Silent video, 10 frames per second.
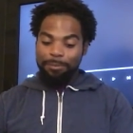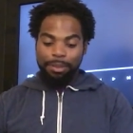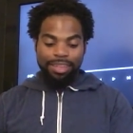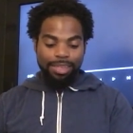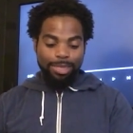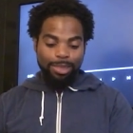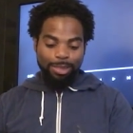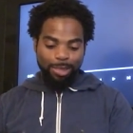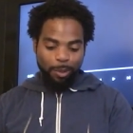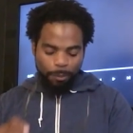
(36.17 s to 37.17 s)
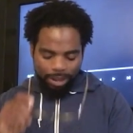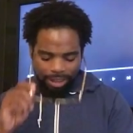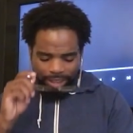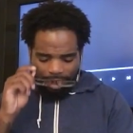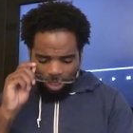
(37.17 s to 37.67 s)
because there's so
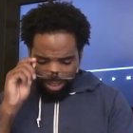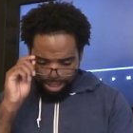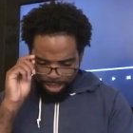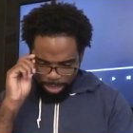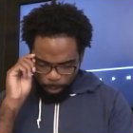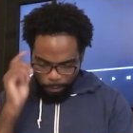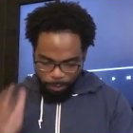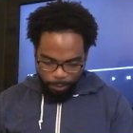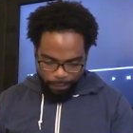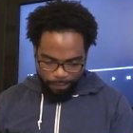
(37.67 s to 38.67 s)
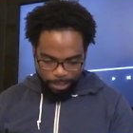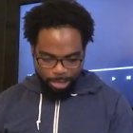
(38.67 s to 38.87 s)
many things going on.